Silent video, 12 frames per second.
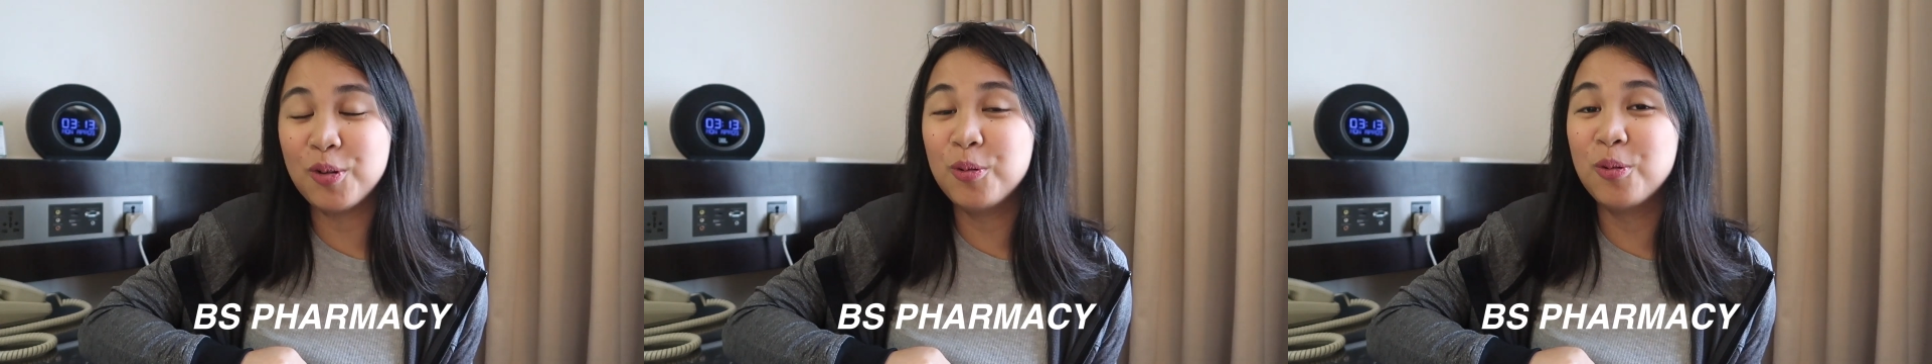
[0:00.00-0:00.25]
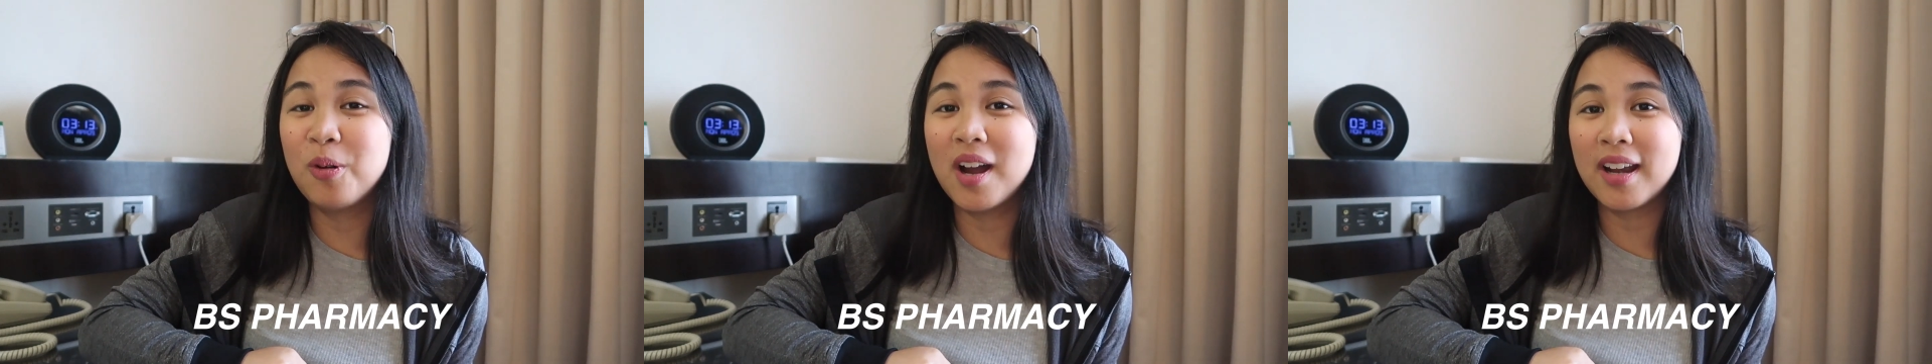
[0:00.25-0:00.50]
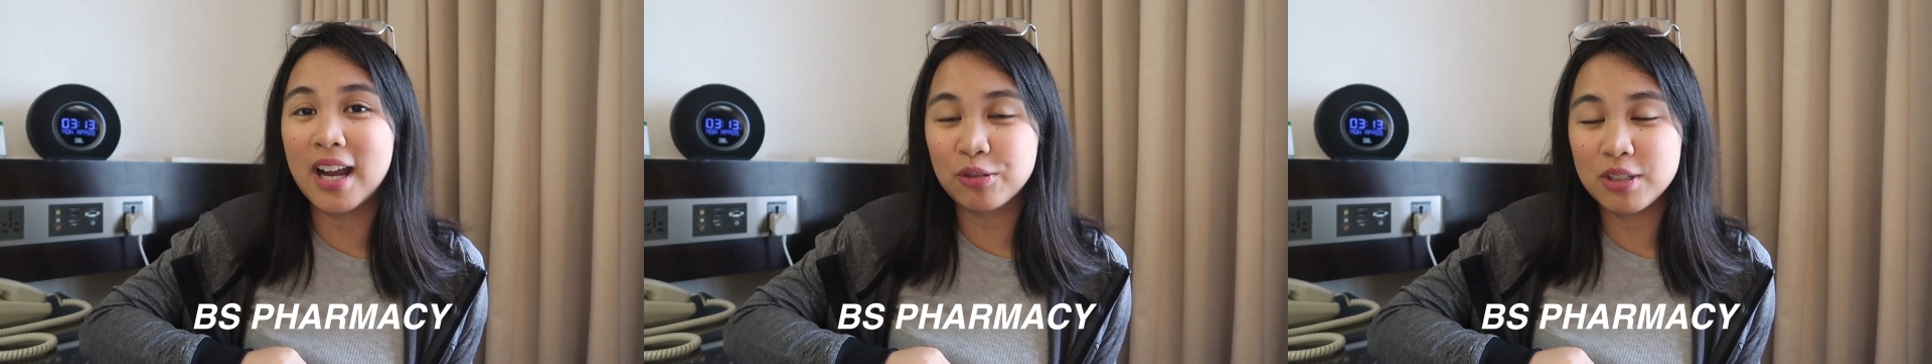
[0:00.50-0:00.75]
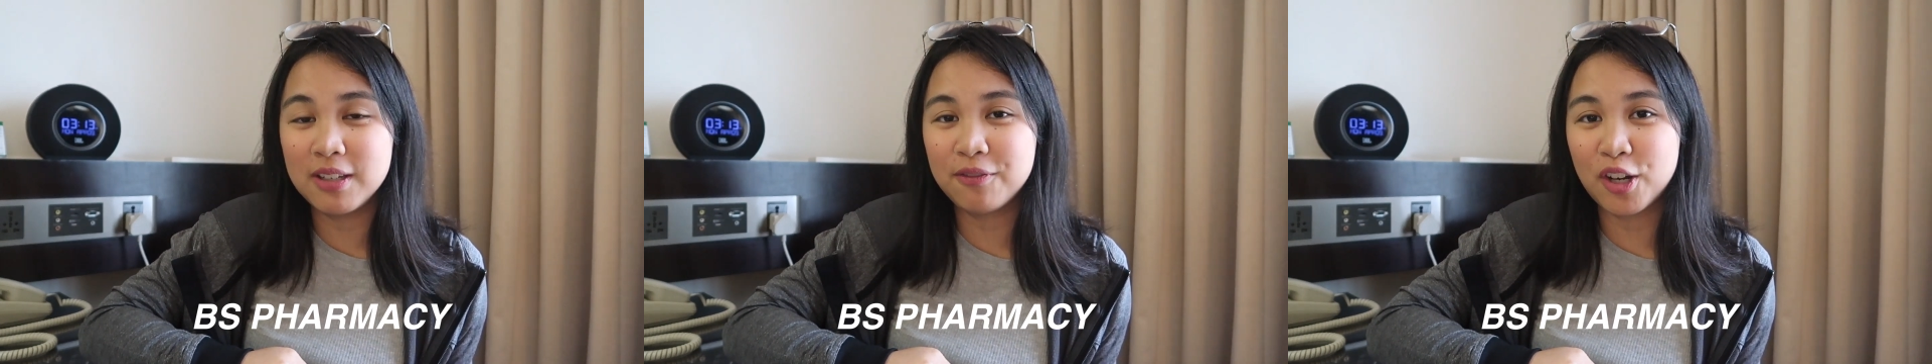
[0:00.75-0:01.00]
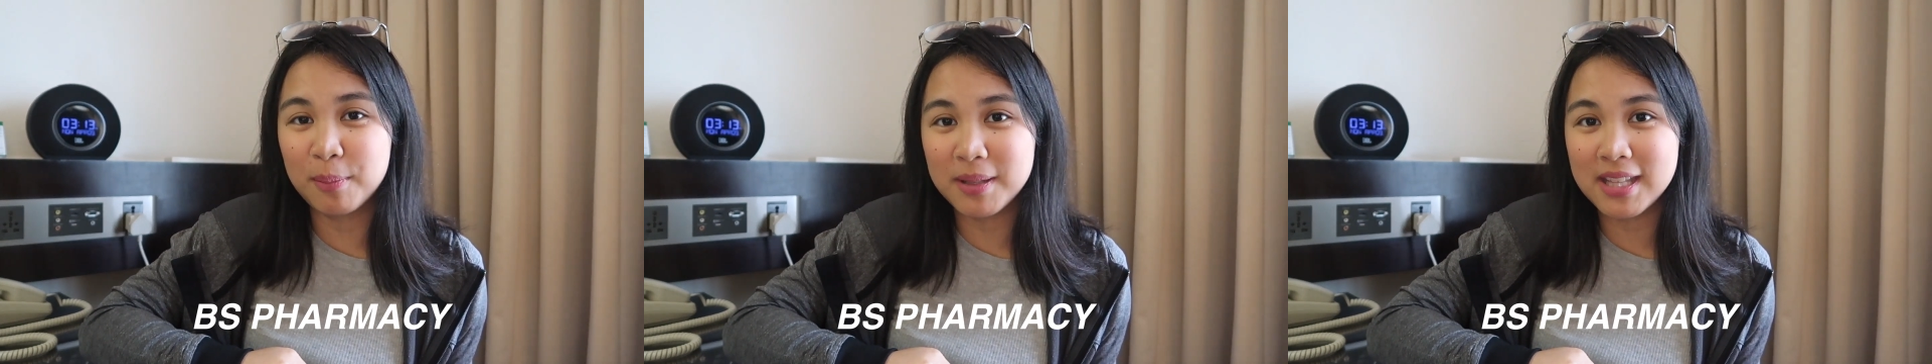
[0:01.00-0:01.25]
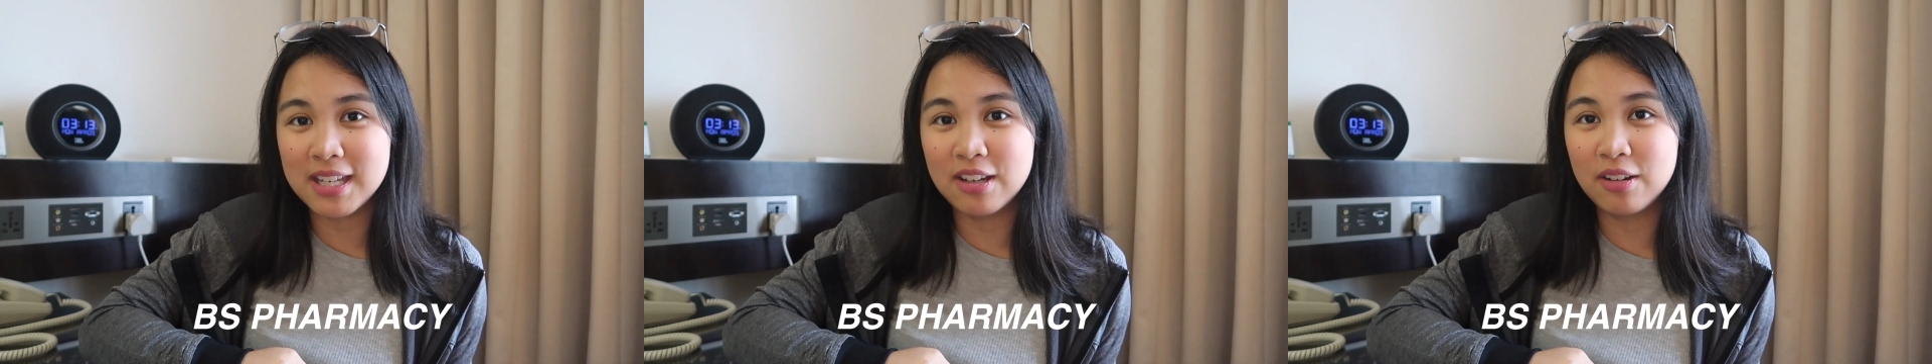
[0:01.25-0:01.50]
who are actually
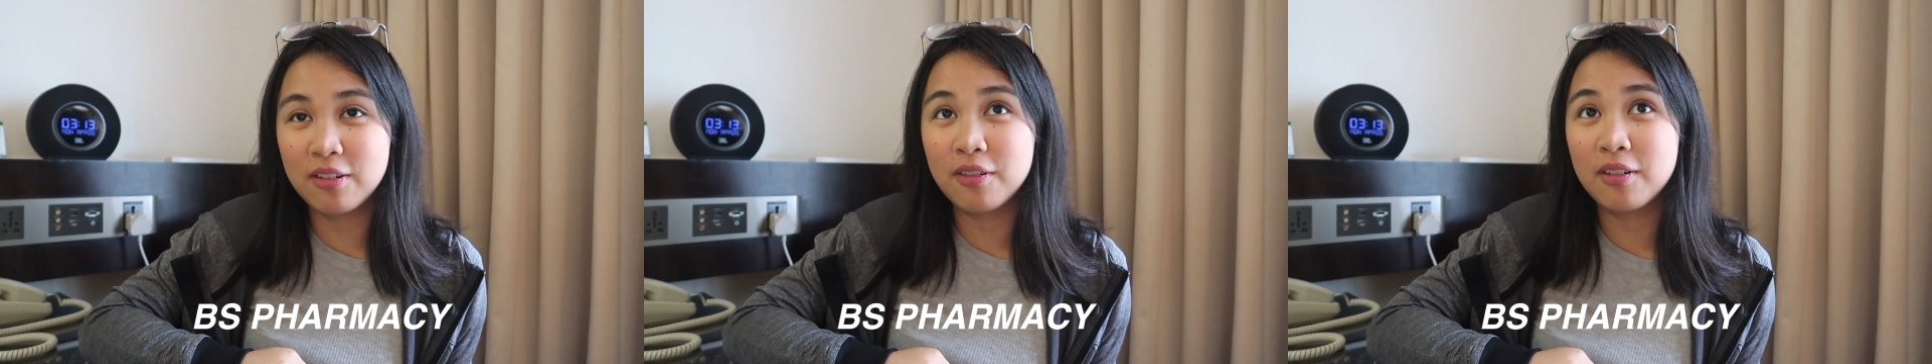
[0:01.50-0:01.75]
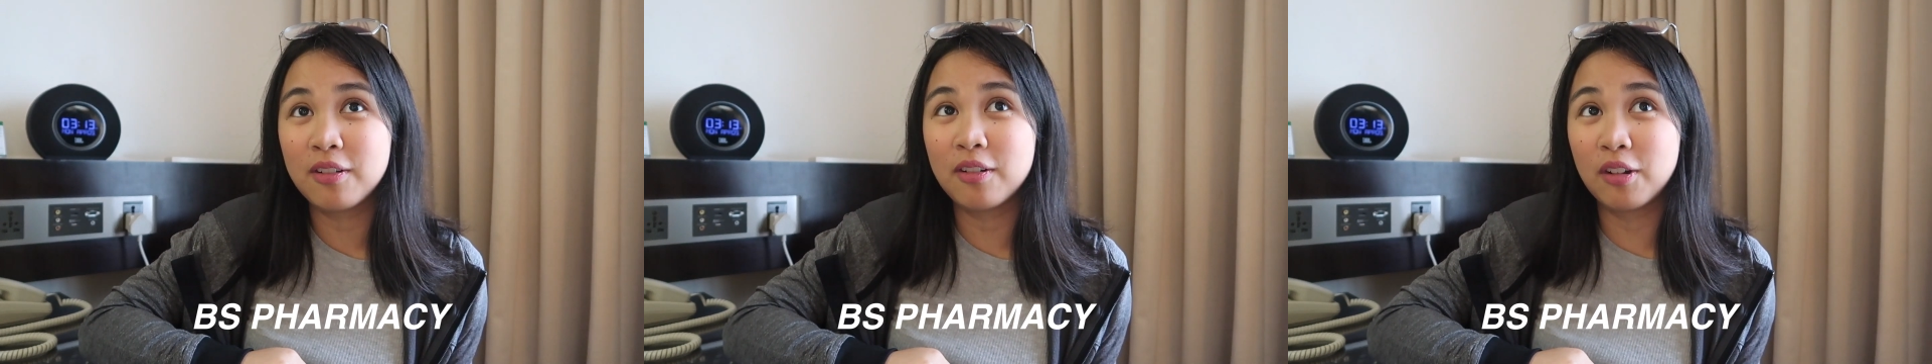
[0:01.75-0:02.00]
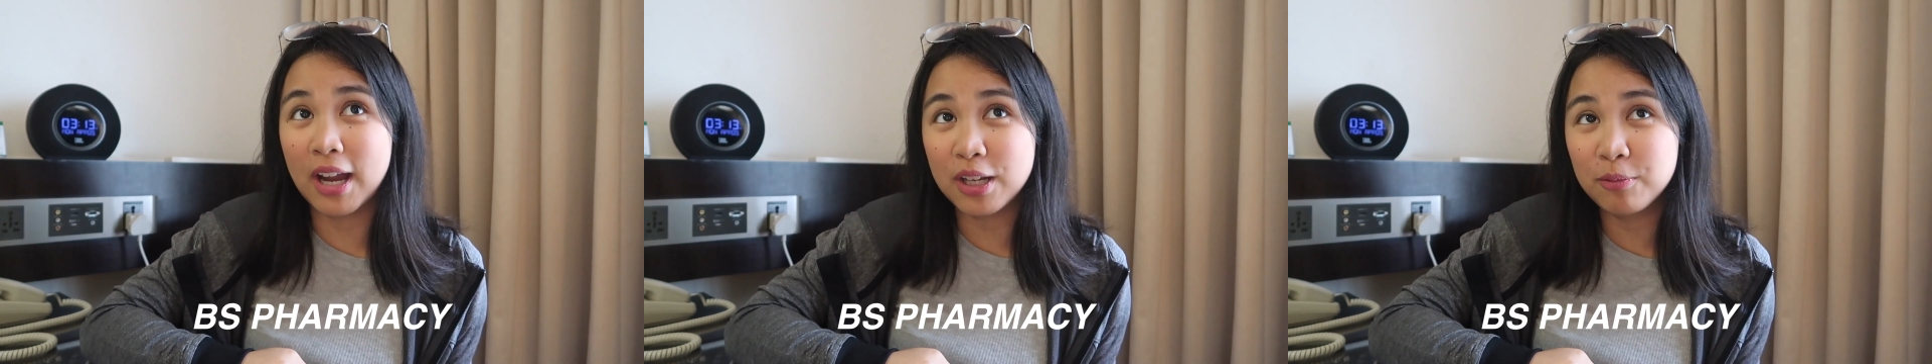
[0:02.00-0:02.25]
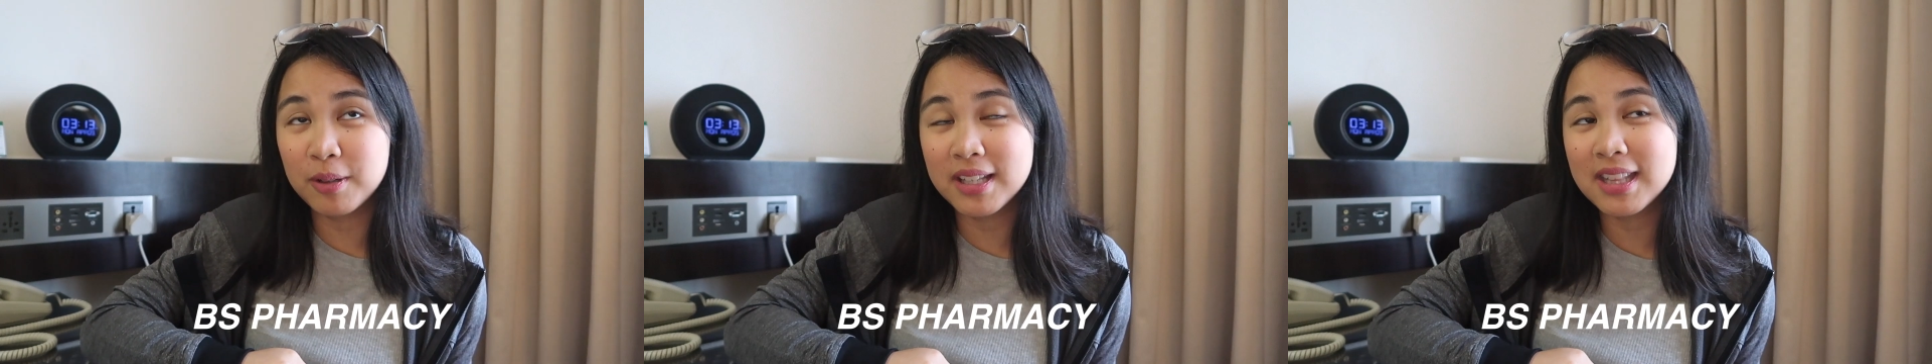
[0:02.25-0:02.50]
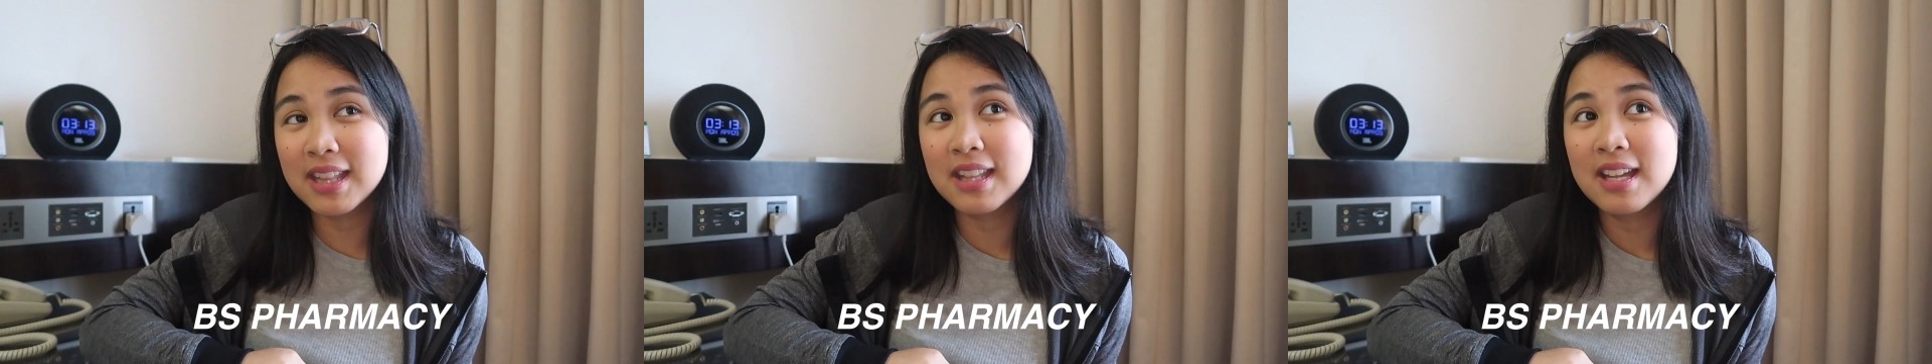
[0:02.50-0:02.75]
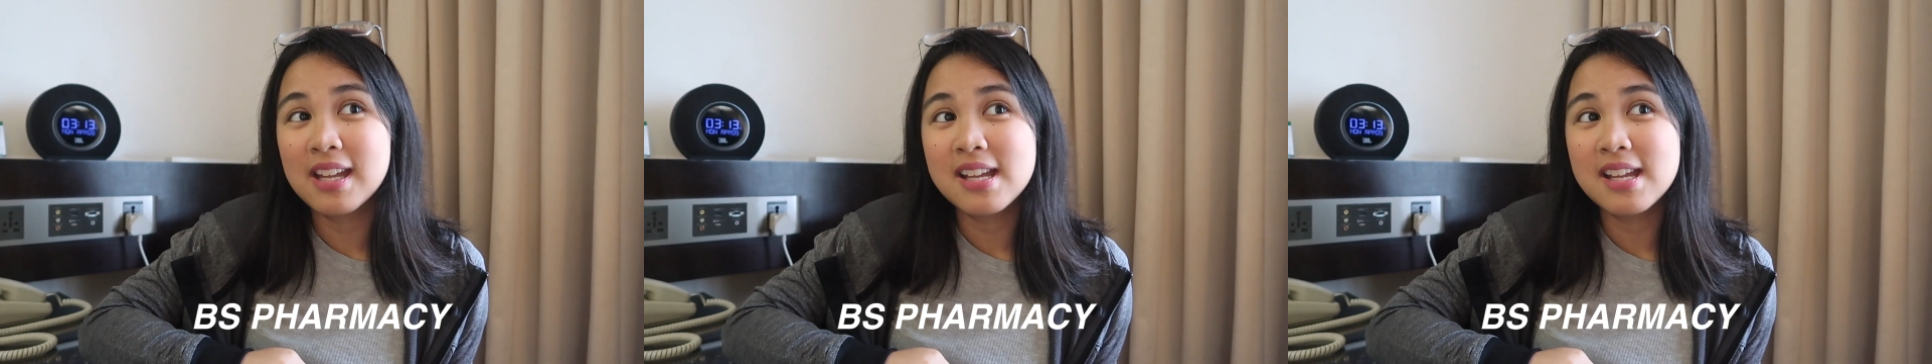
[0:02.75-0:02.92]
pharmacy graduates,